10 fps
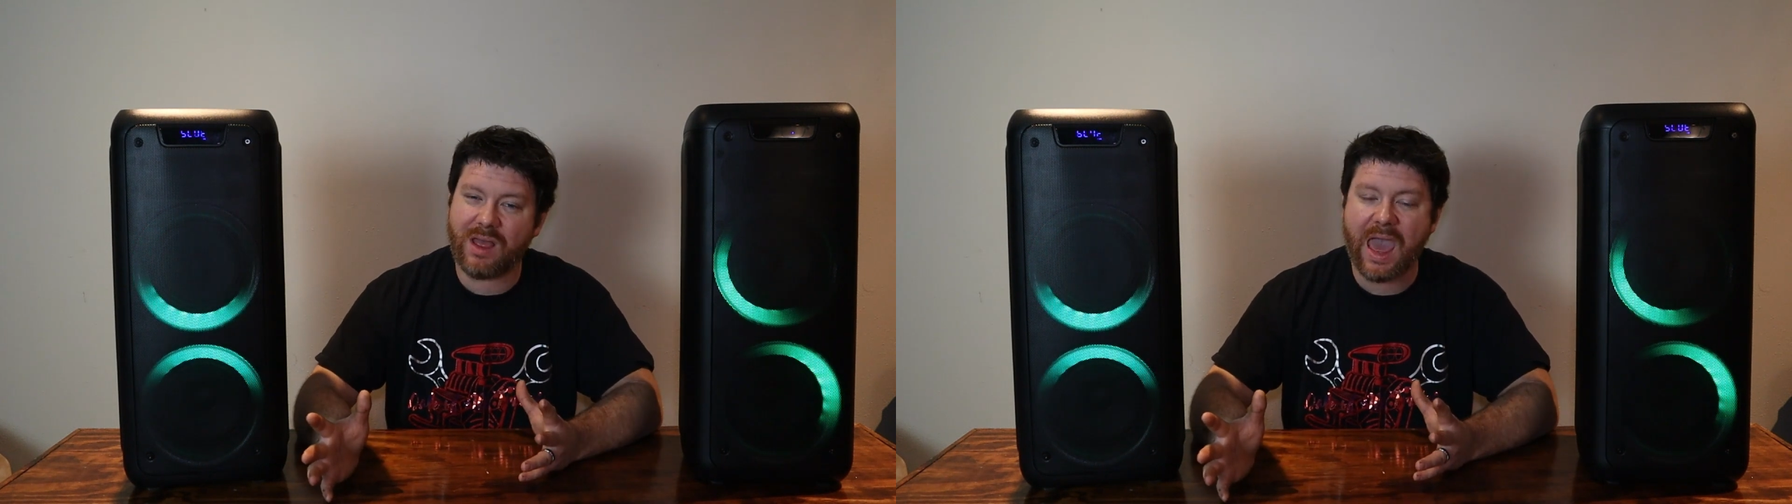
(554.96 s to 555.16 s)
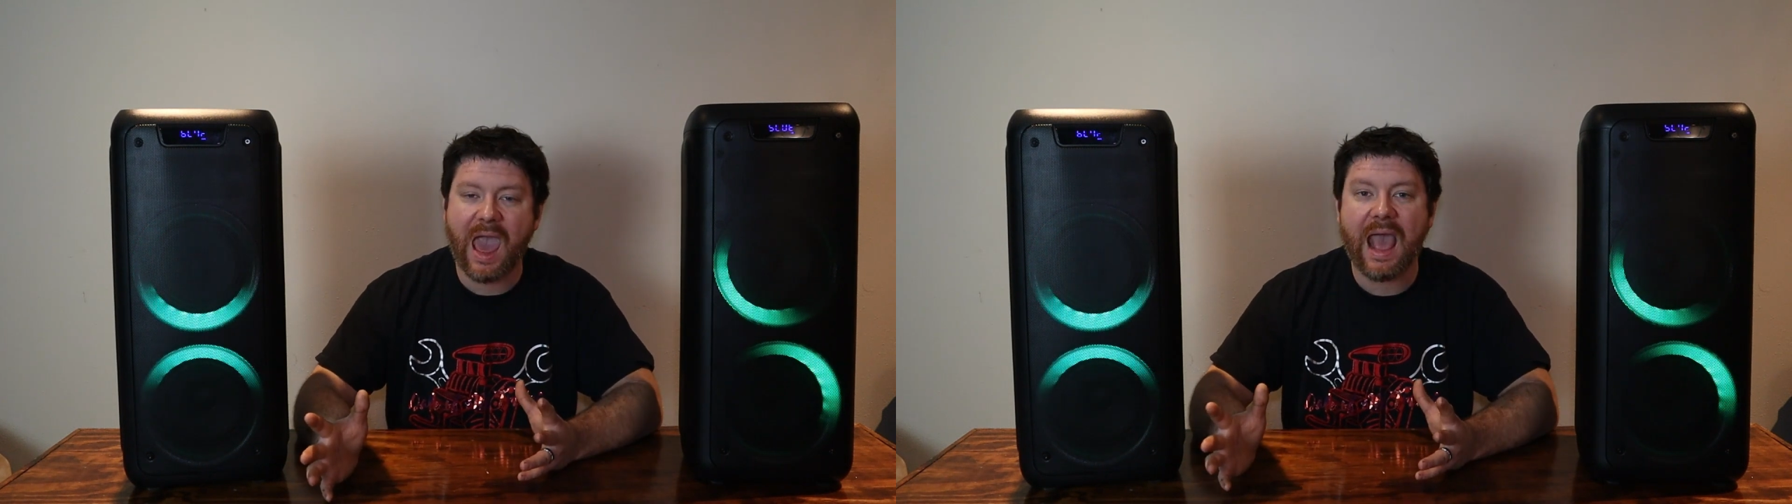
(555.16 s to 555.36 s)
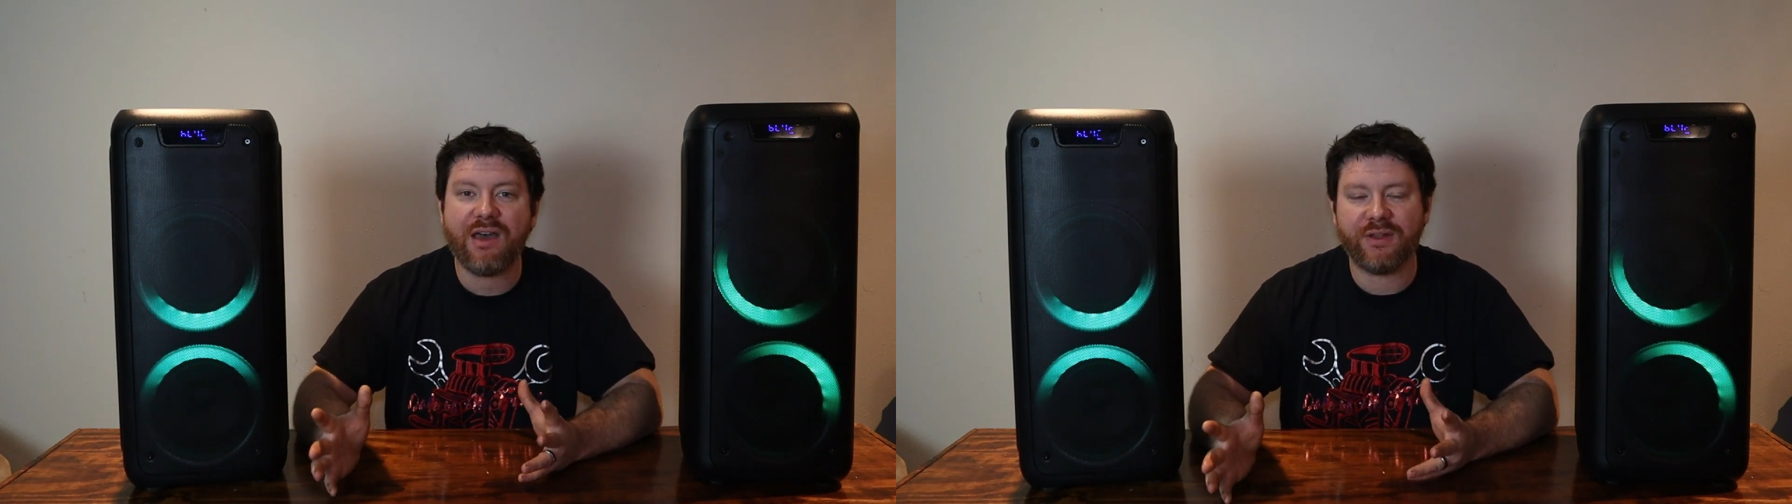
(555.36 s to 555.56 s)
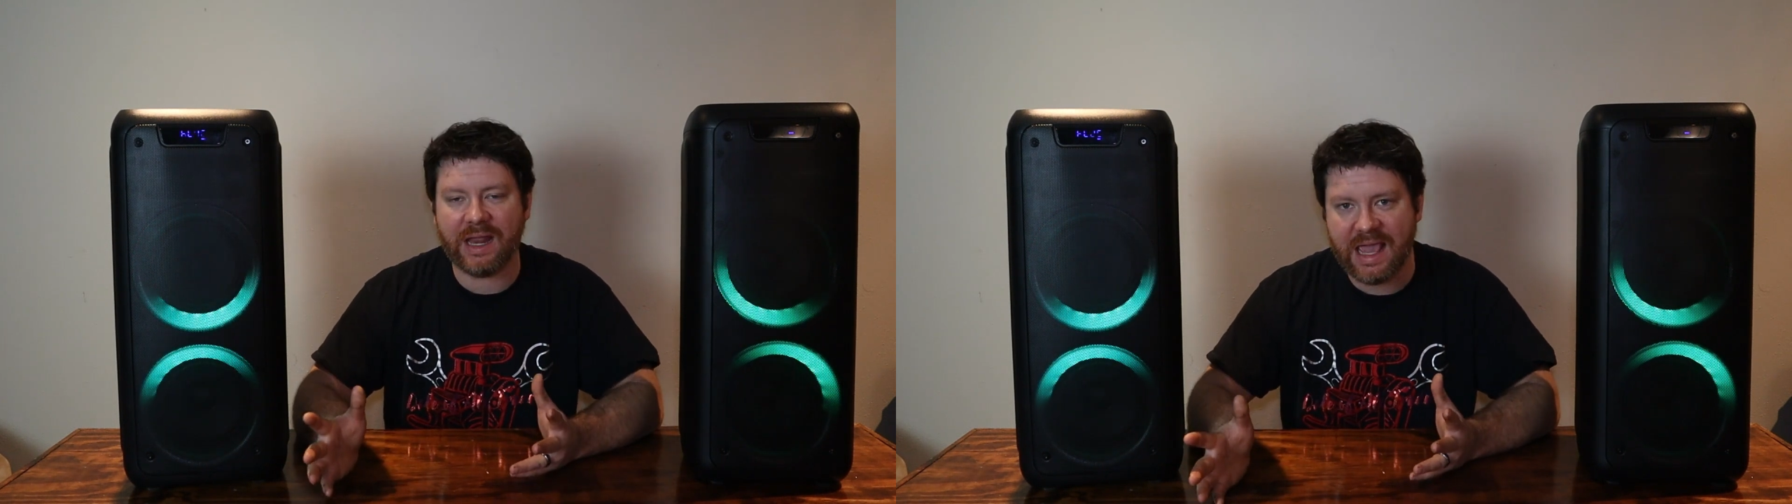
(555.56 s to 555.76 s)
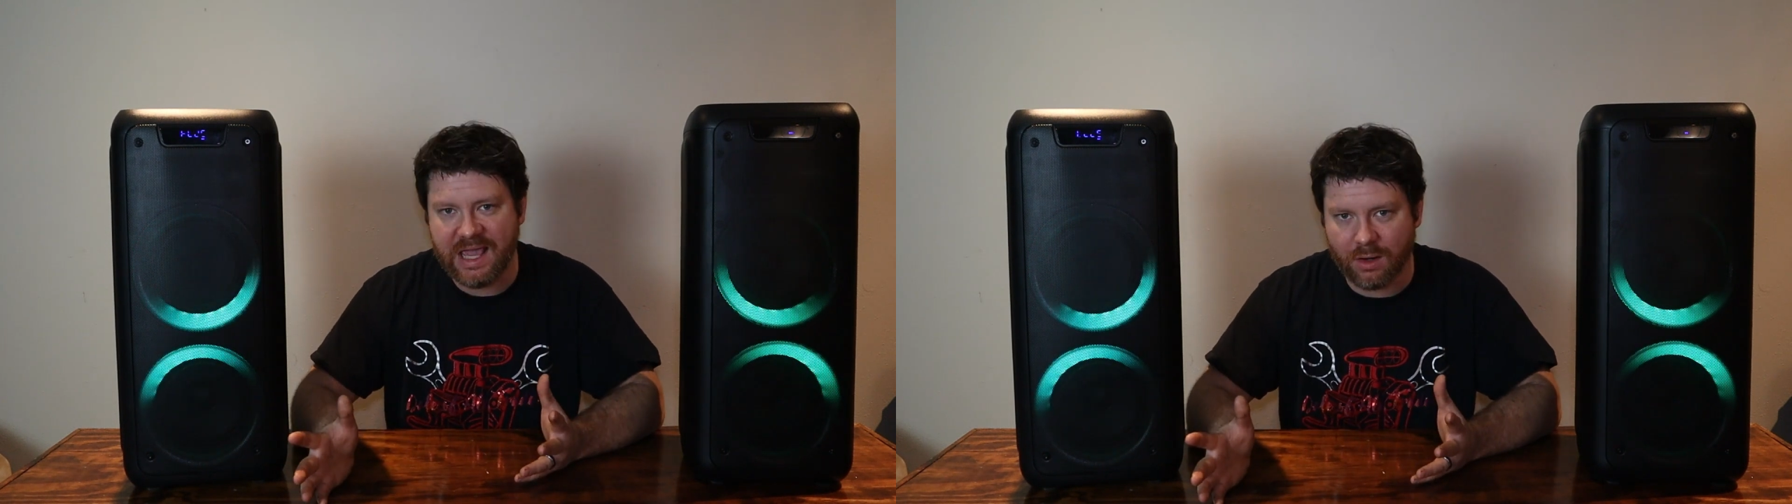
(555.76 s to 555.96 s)
half
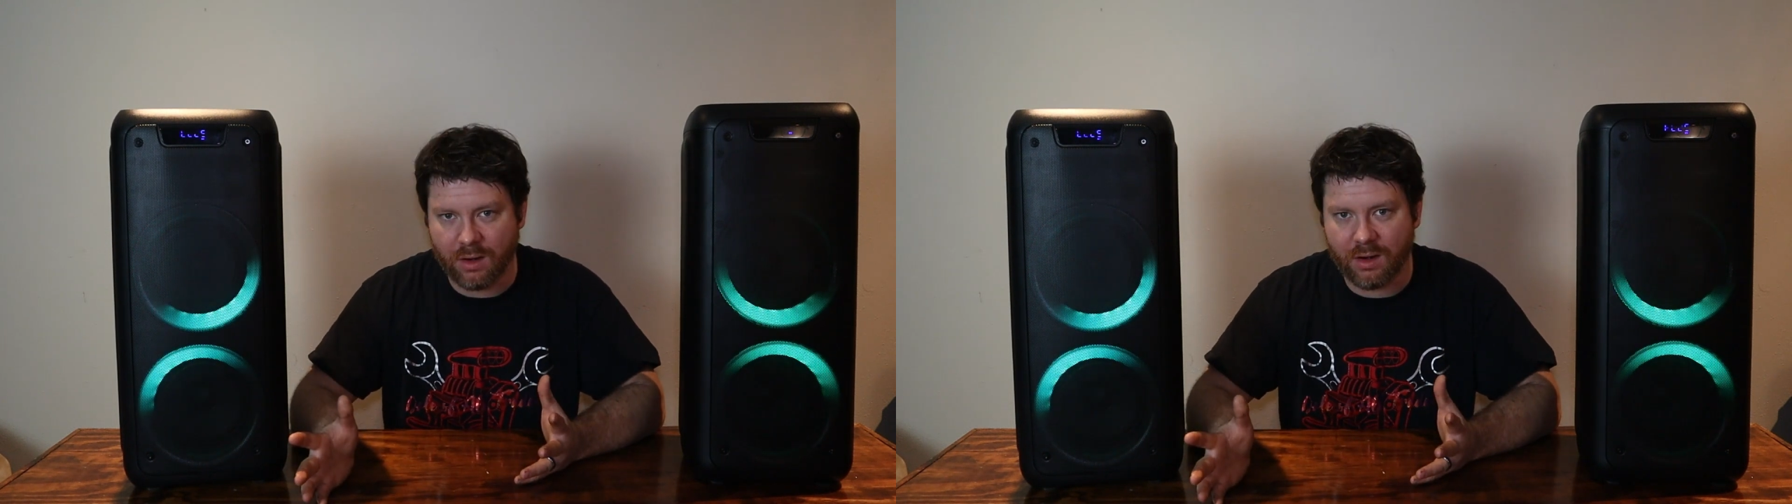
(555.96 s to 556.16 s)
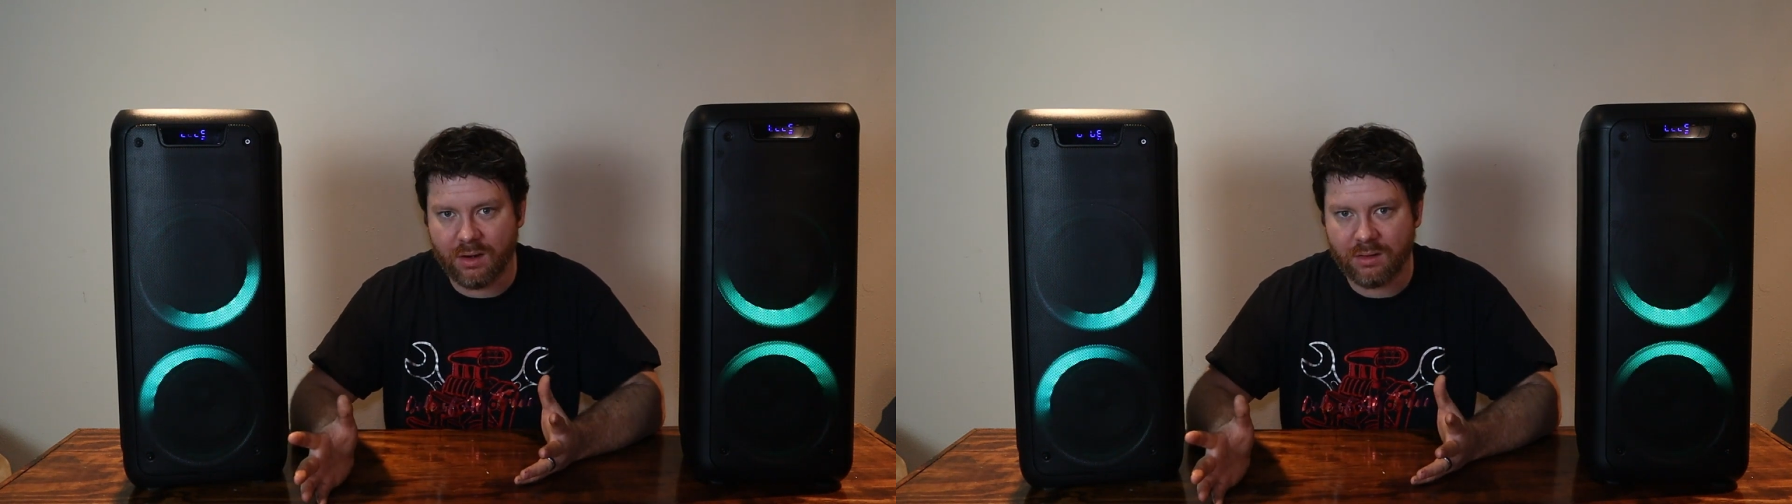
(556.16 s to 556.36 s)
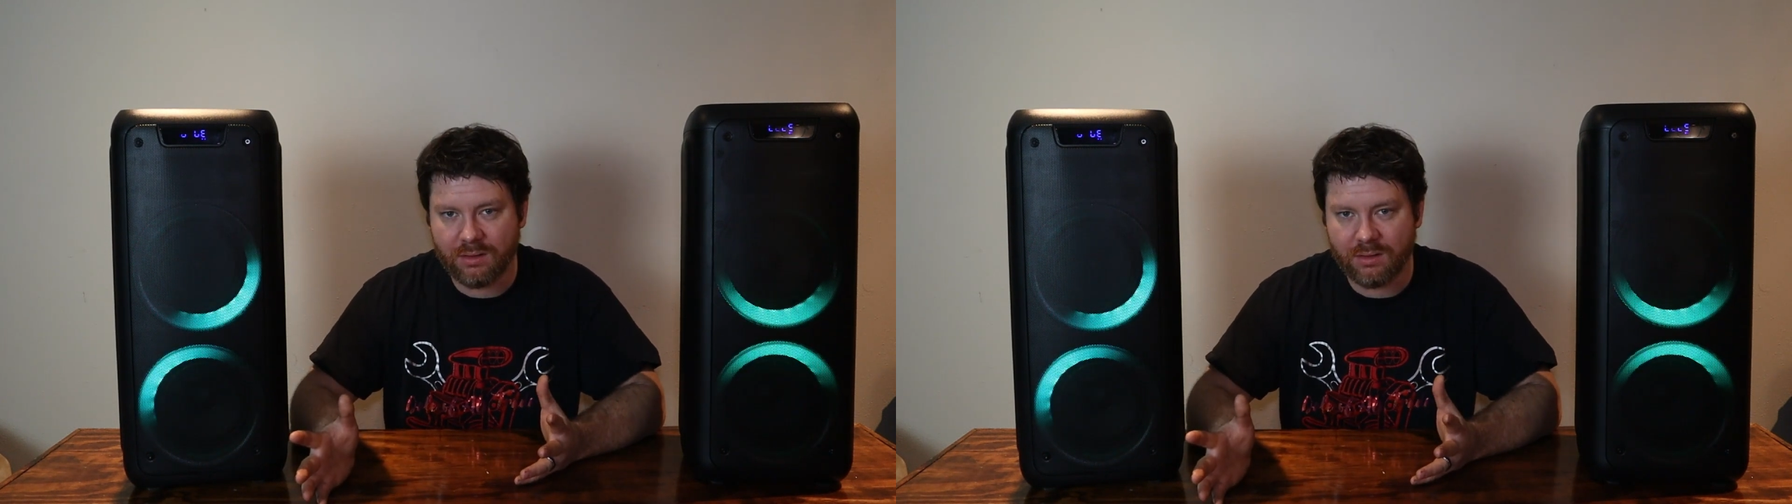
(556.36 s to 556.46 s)
an acre